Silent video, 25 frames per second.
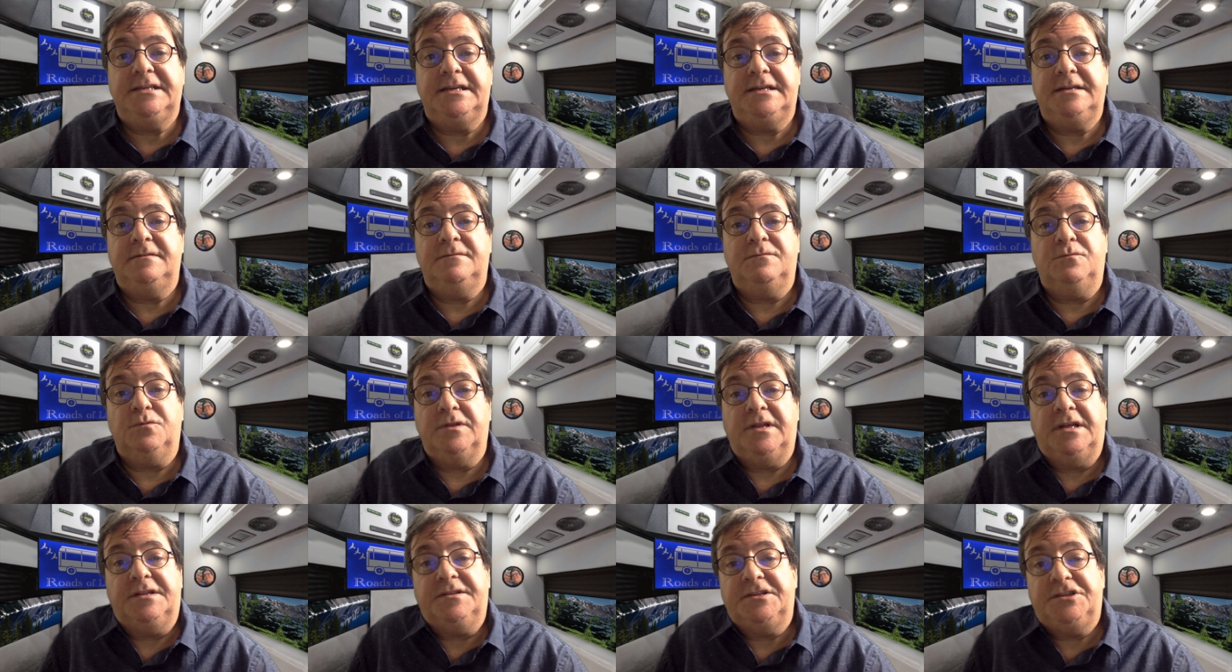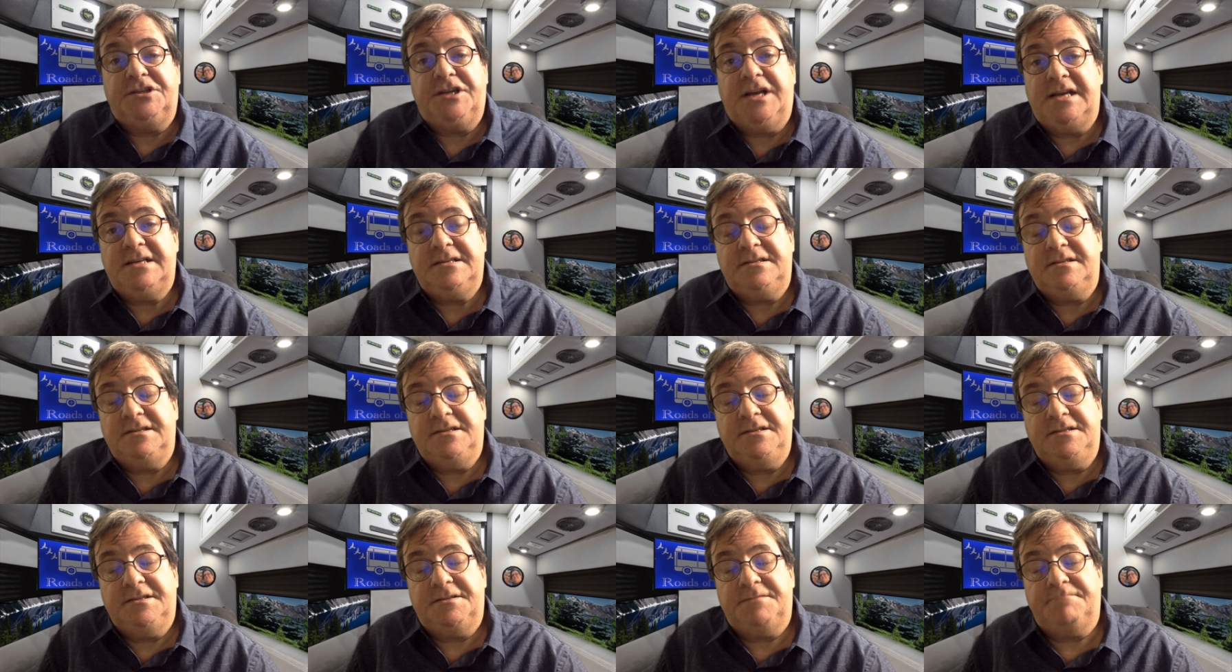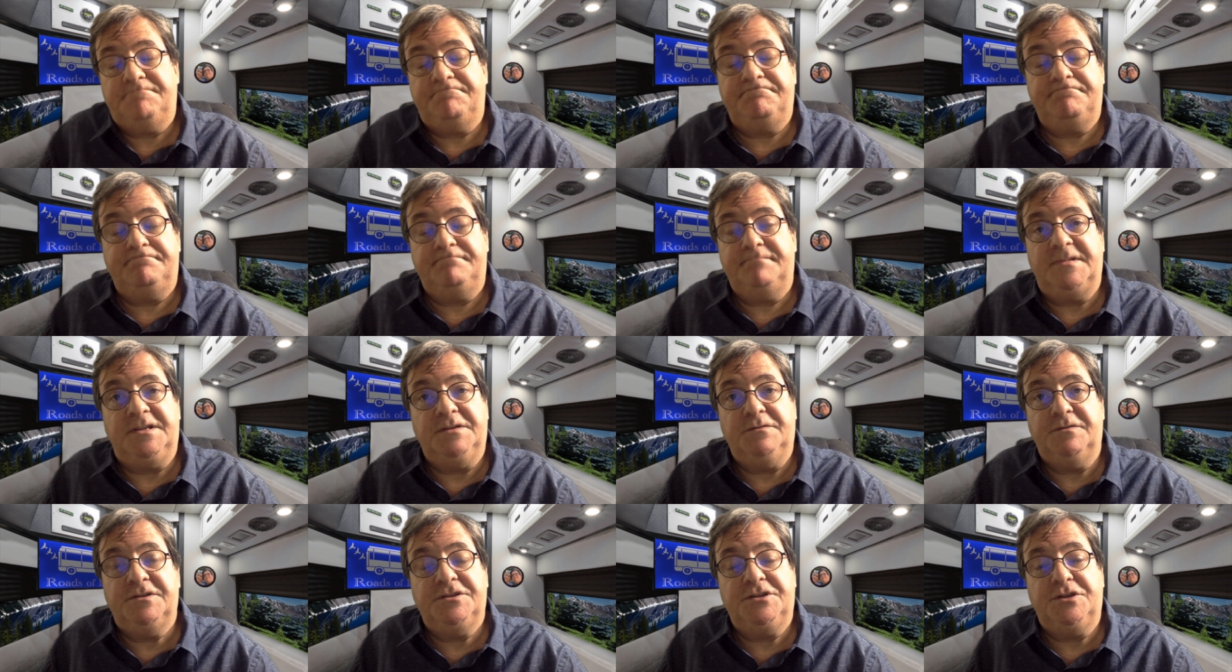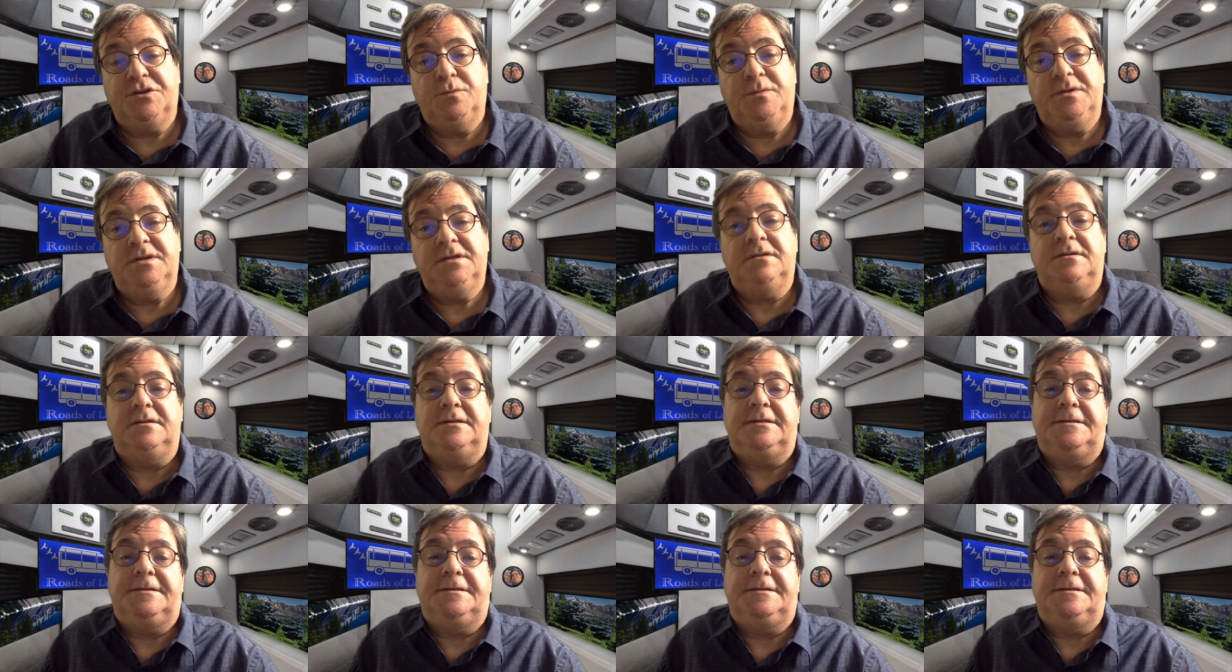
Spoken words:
and without the chassis, there is no build.